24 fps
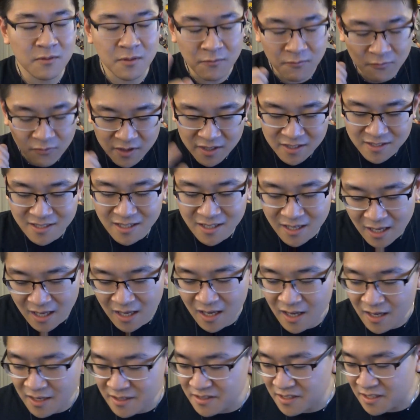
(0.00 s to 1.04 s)
reason
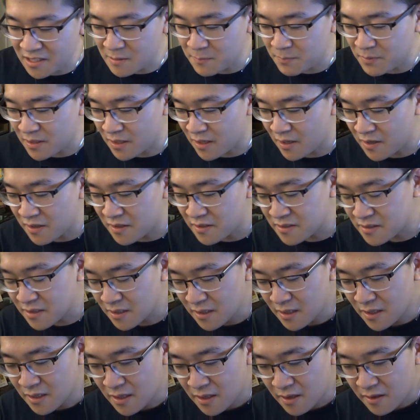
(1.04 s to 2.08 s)
is, it's because
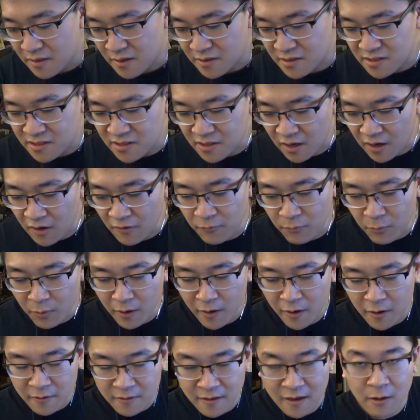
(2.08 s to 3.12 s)
the
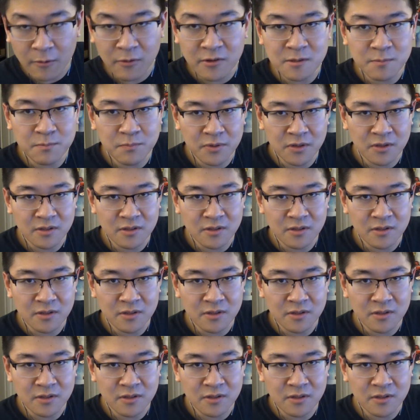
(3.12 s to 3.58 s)
software that was